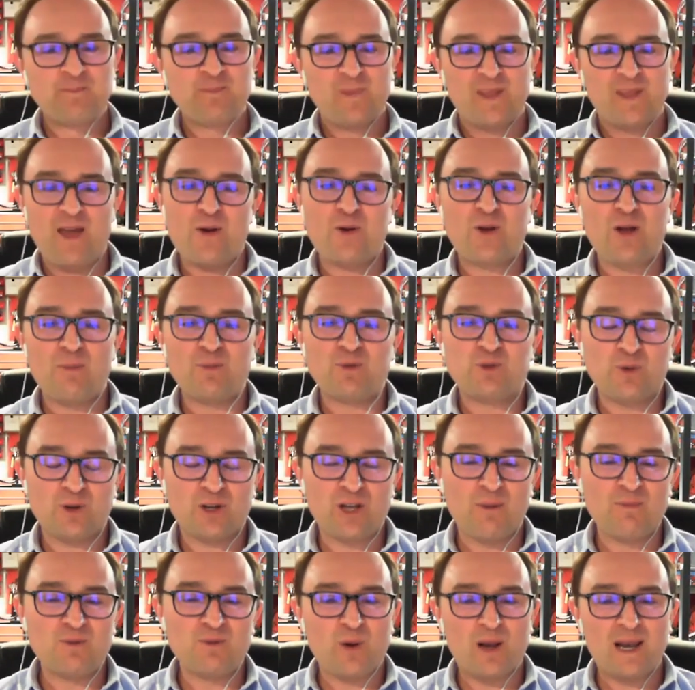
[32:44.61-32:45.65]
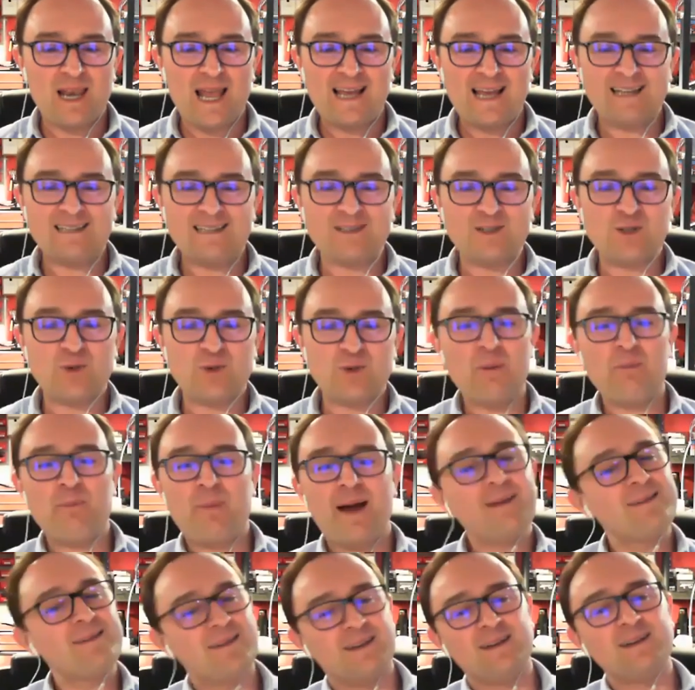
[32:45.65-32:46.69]
Mm-hmm. Come to it late and do it
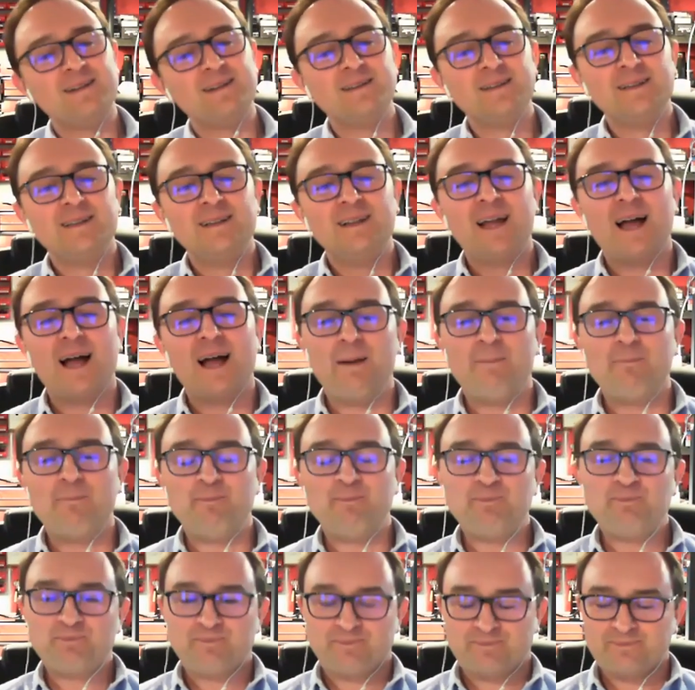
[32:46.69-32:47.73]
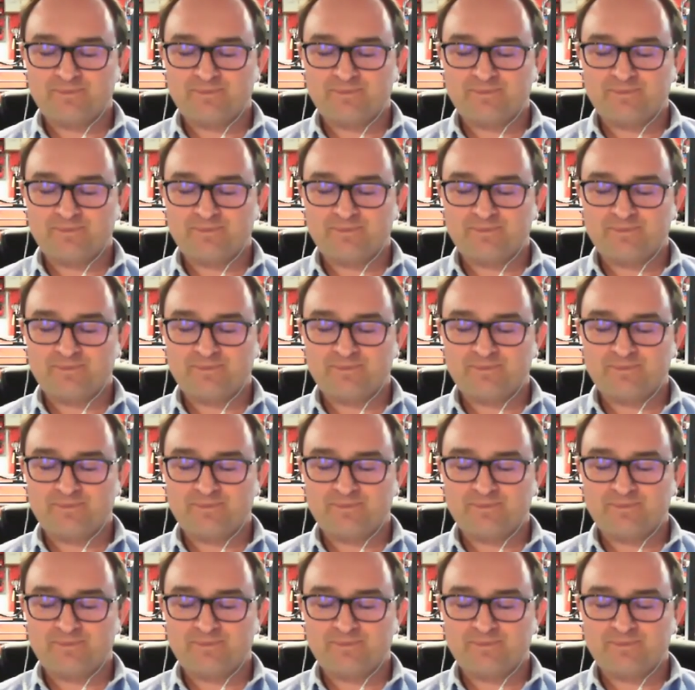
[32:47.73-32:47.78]
better. Mm-hmm.